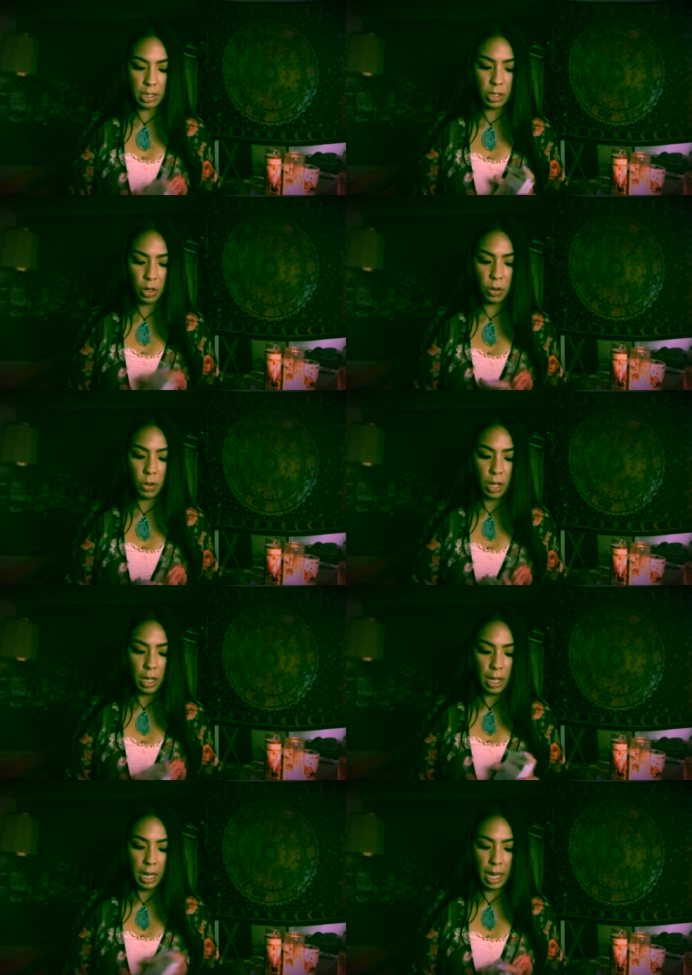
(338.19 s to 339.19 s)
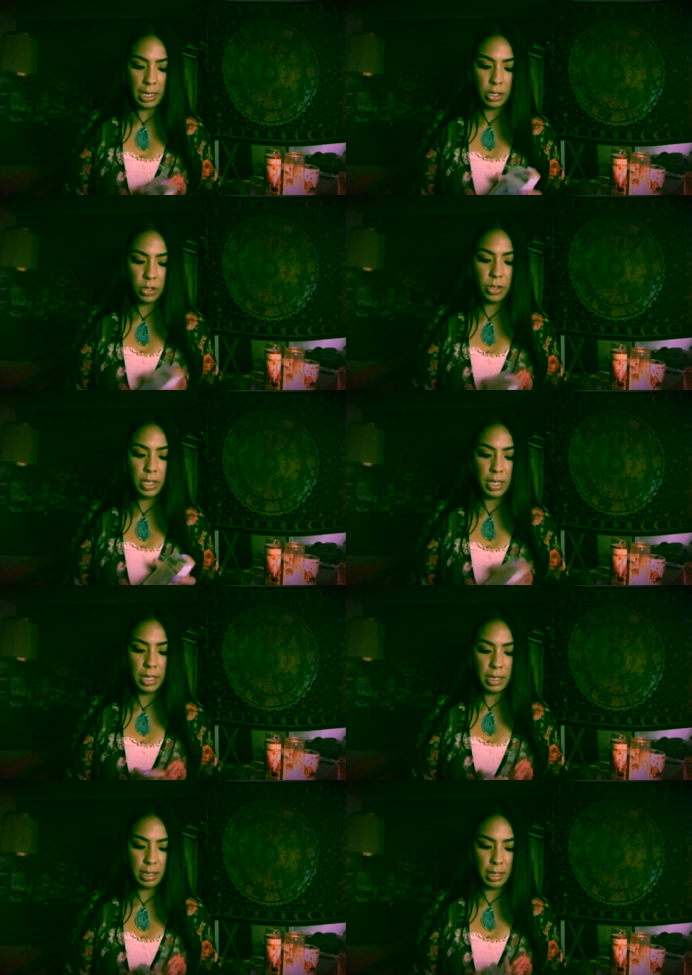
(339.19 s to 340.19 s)
So I do see
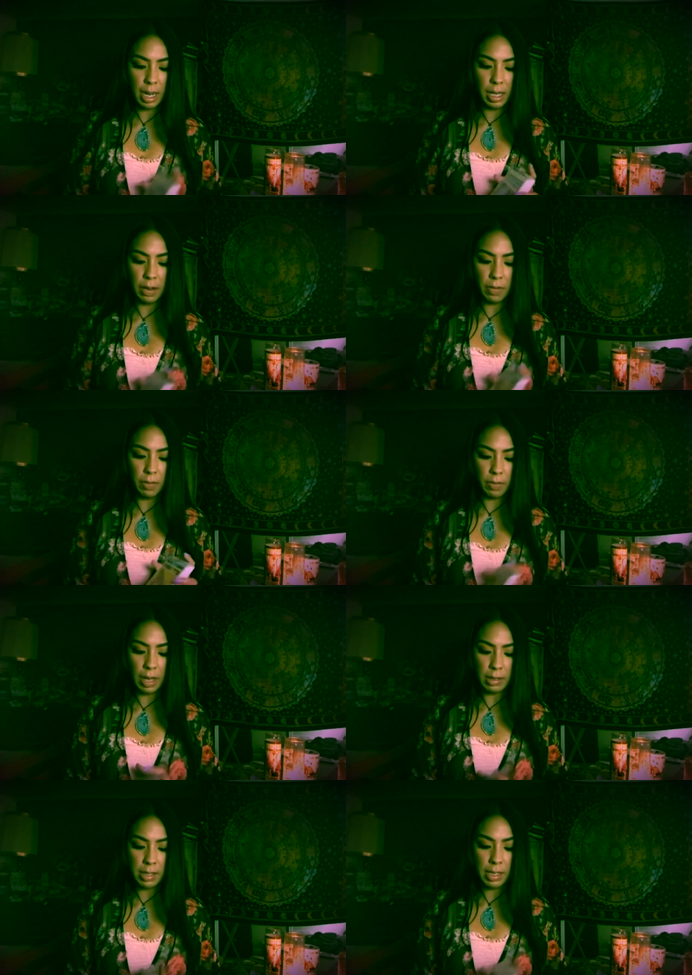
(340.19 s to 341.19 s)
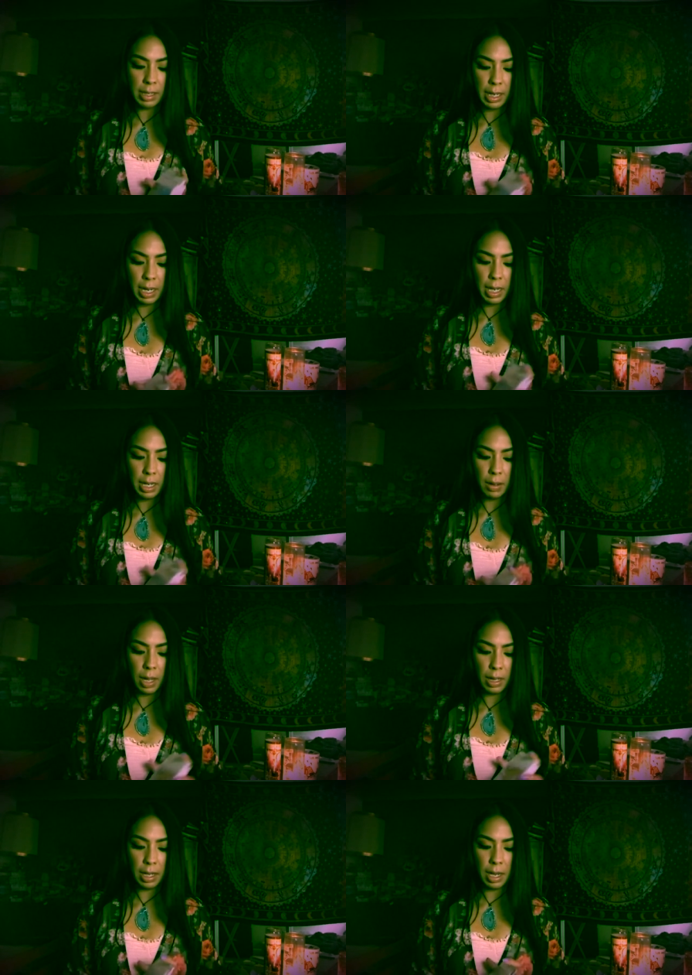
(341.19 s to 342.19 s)
this kind of escalating
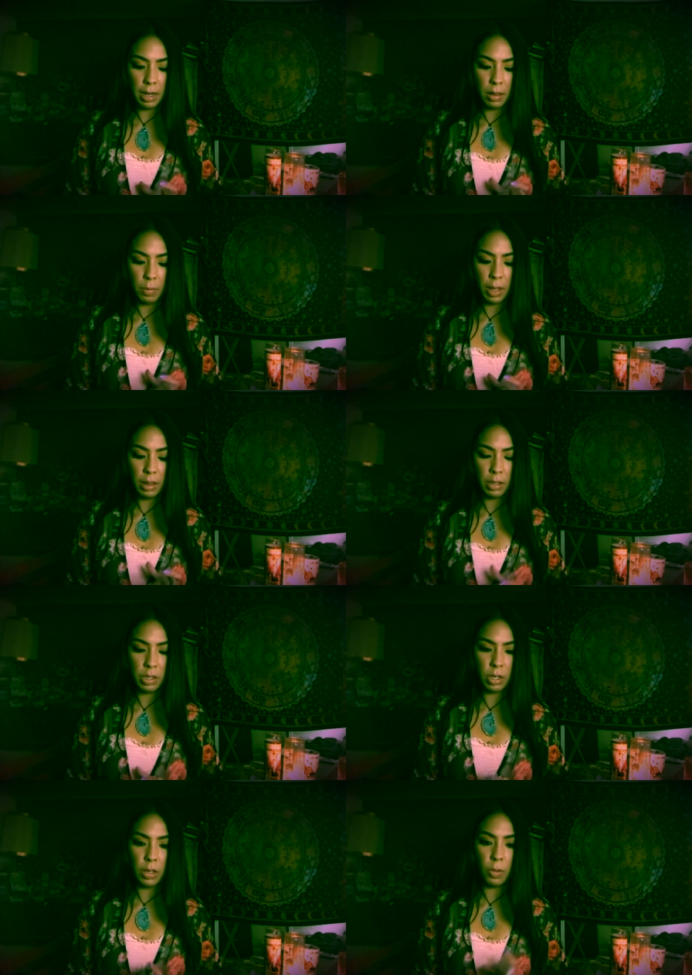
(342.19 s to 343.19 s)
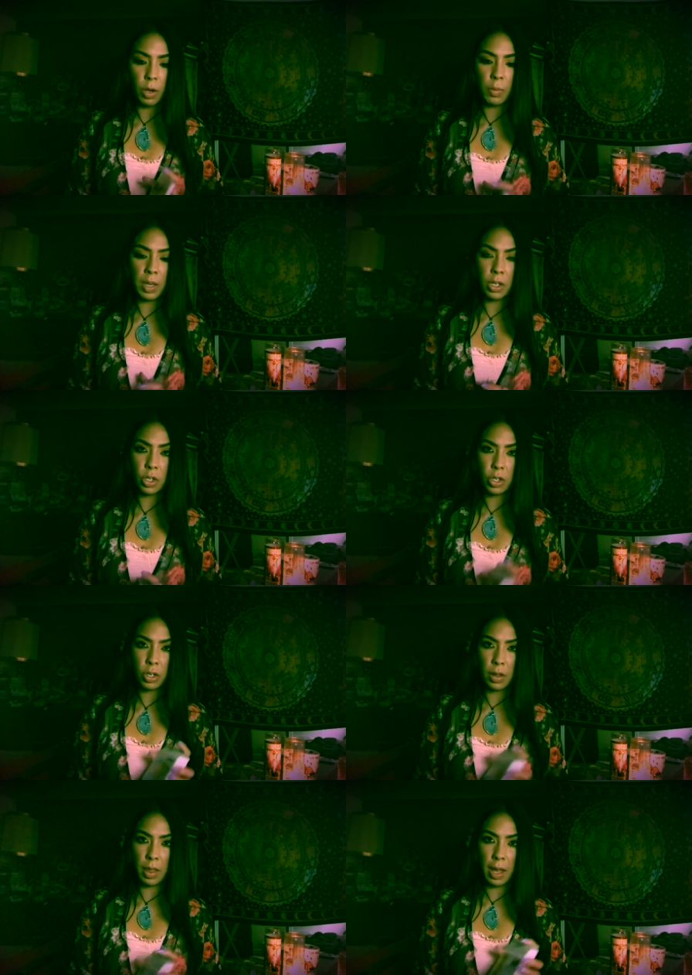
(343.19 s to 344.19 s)
at the end of the month. So you want to make
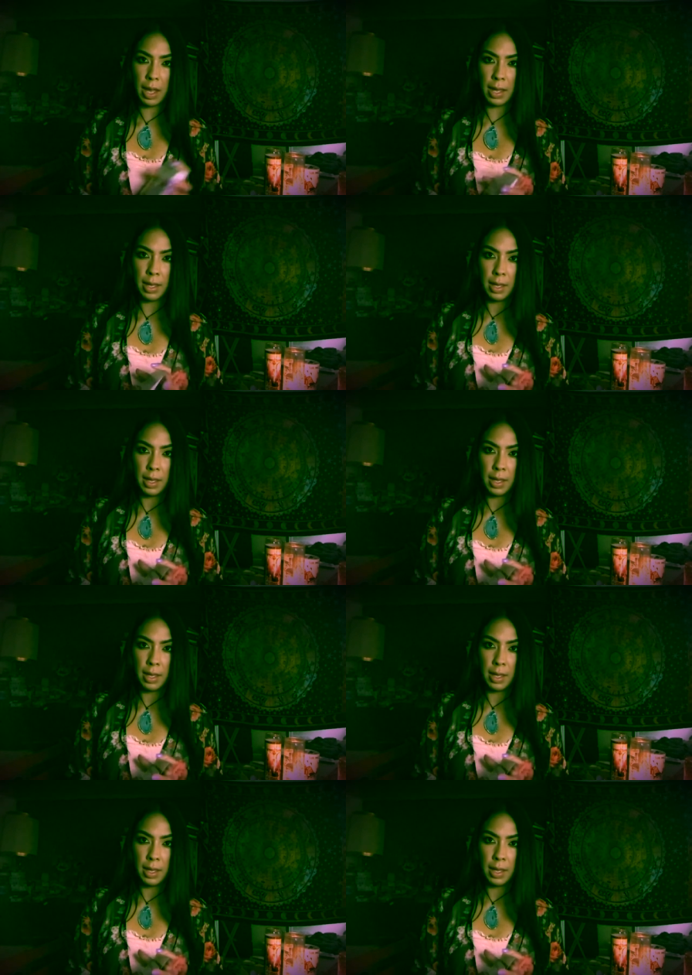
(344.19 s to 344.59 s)
sure that